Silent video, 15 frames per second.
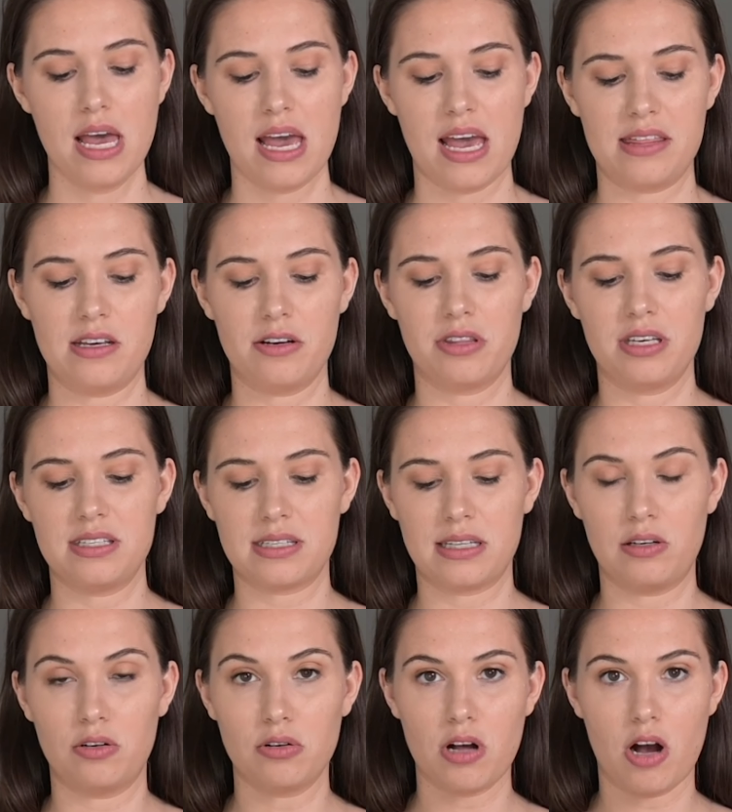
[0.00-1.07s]
And they're these
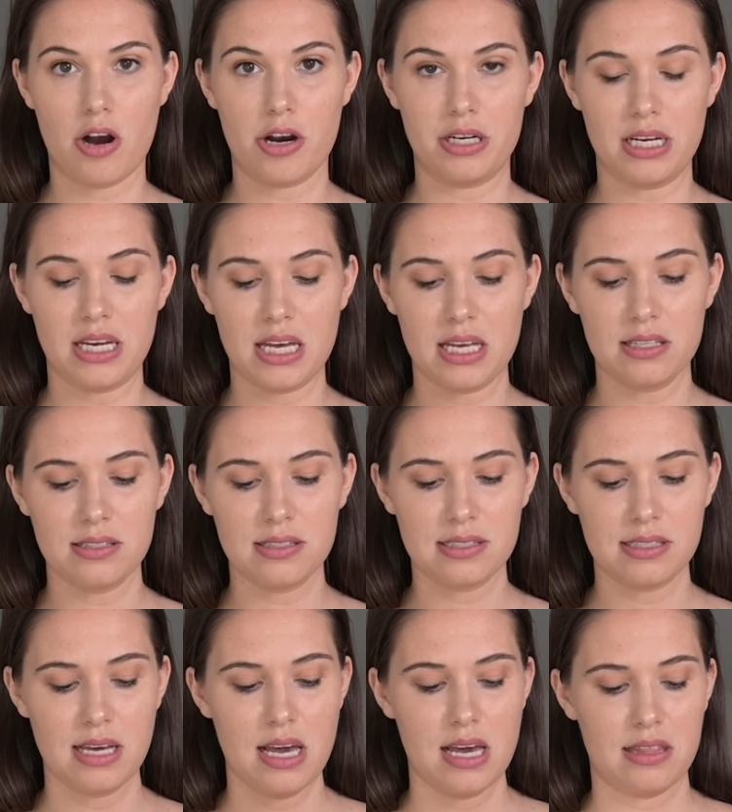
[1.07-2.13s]
little
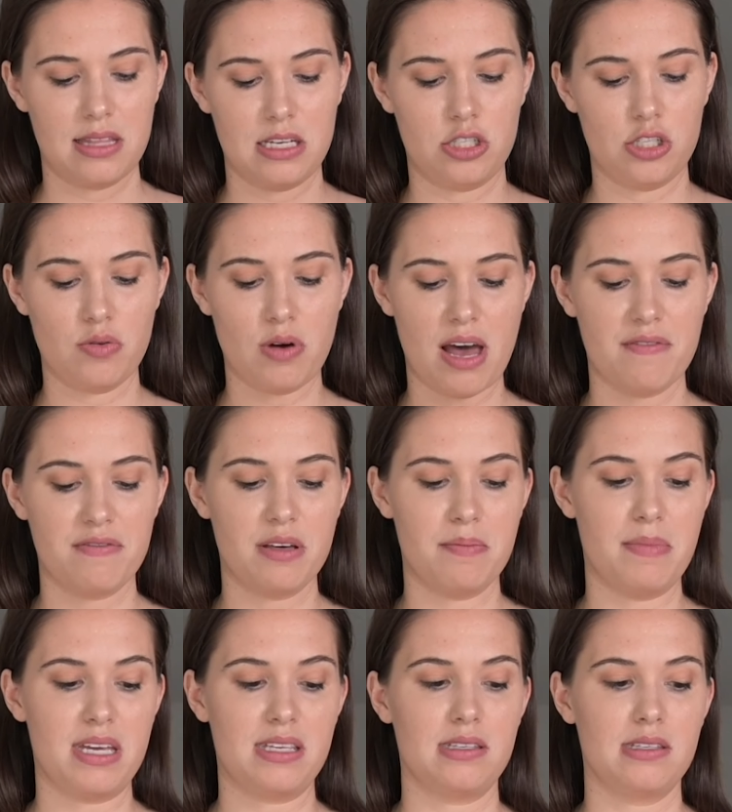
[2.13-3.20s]
cardigans. They do have the
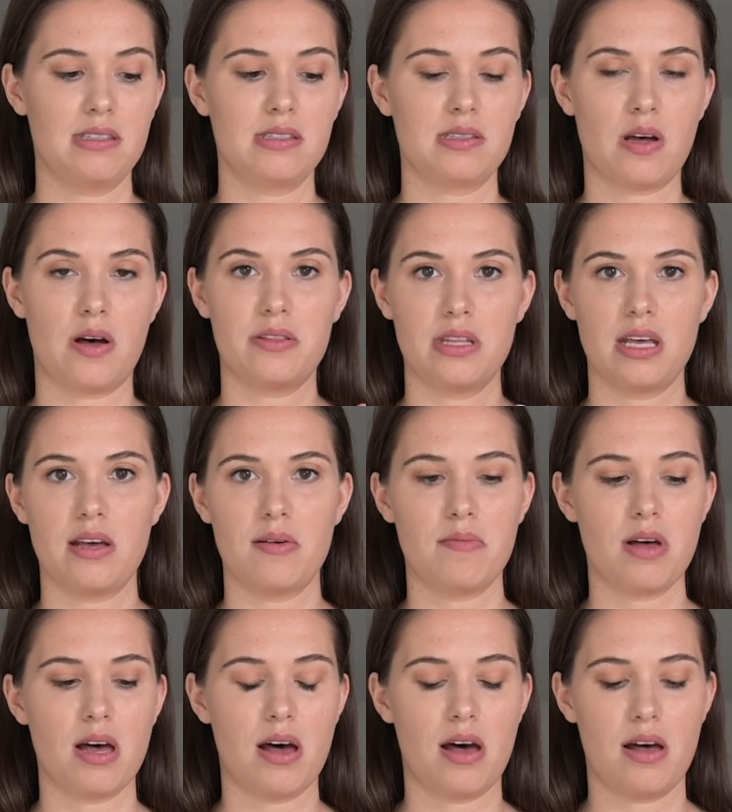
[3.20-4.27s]
mittens on
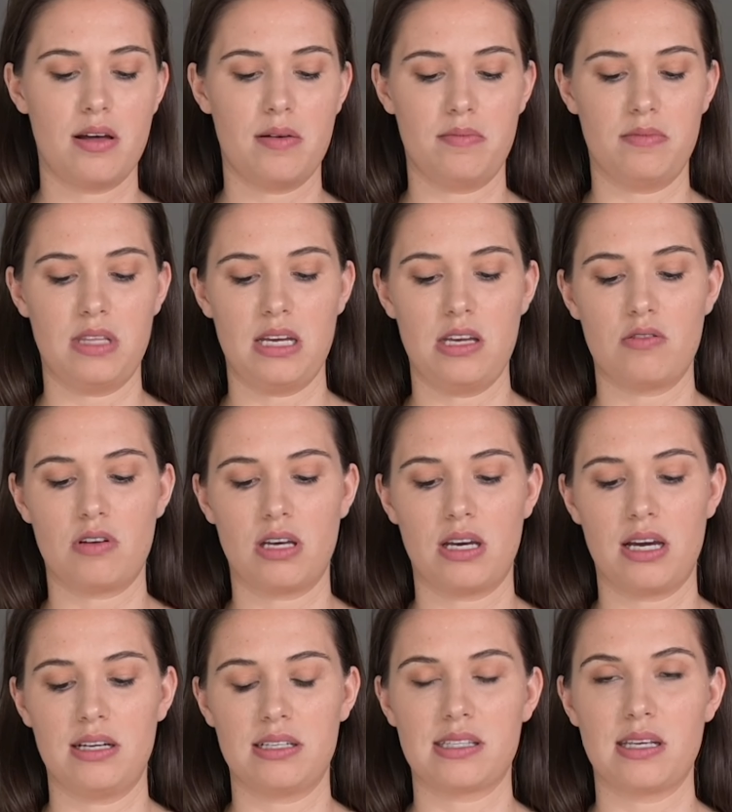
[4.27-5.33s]
them that you can
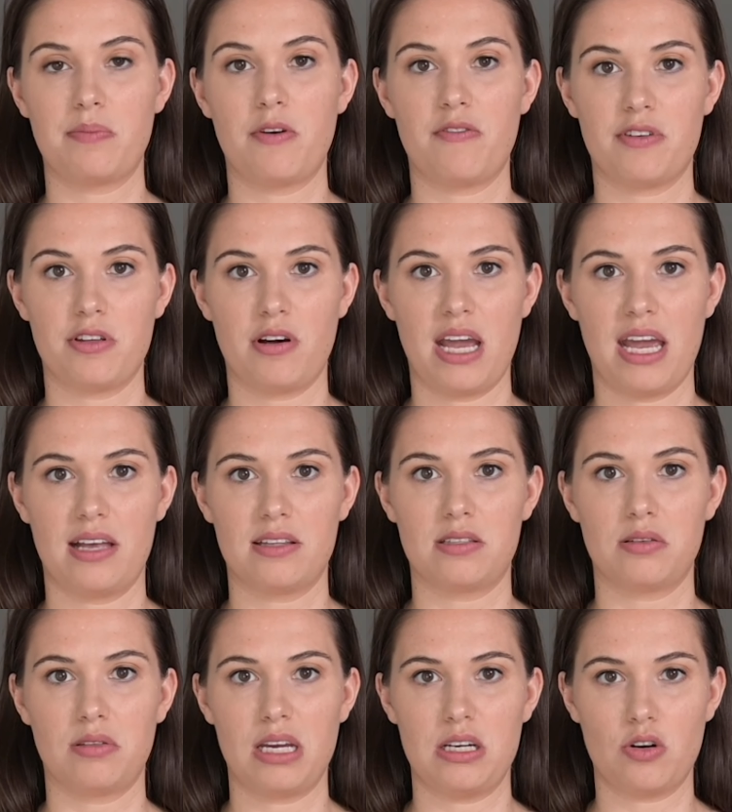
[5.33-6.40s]
kind of slip over their hands
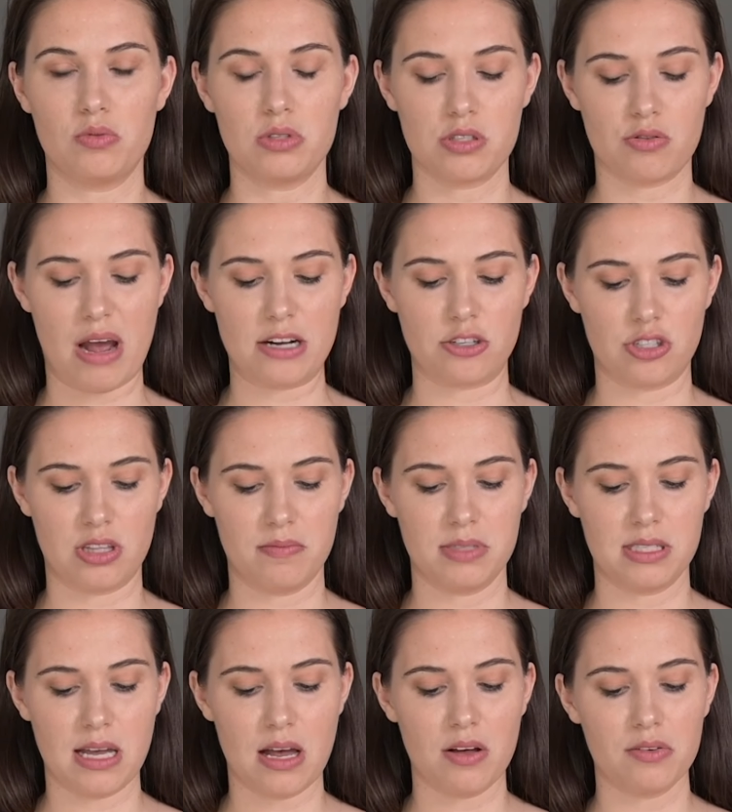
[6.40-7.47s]
so they don't scratch
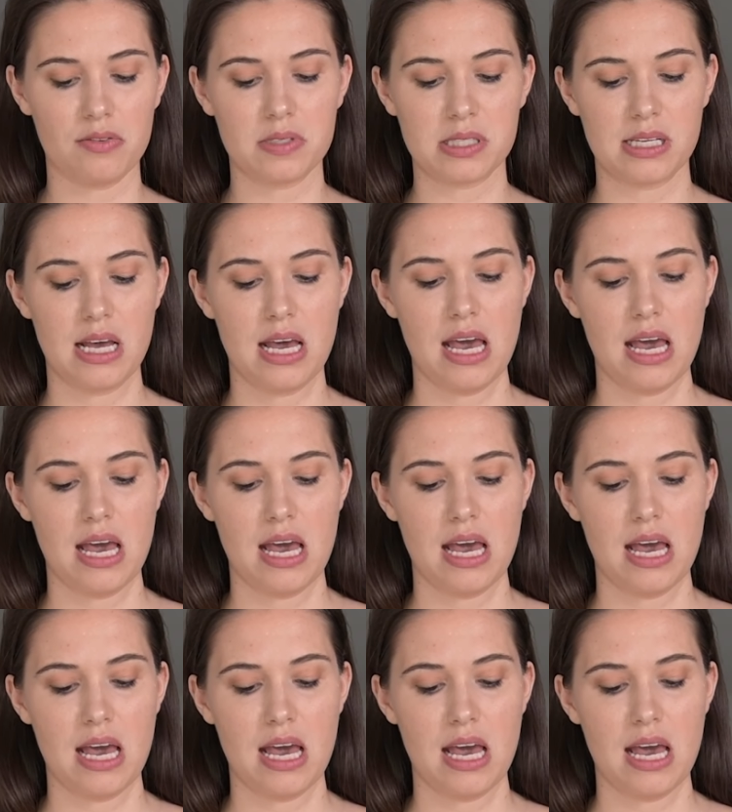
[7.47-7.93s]
themselves.